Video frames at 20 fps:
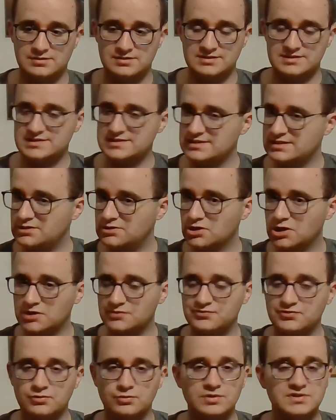Seek God
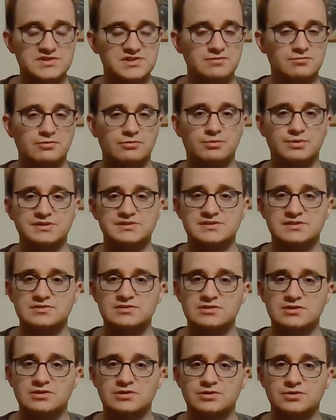for wisdom on what to
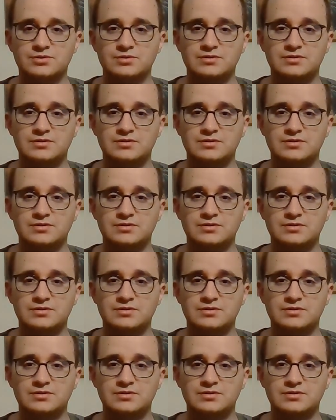do.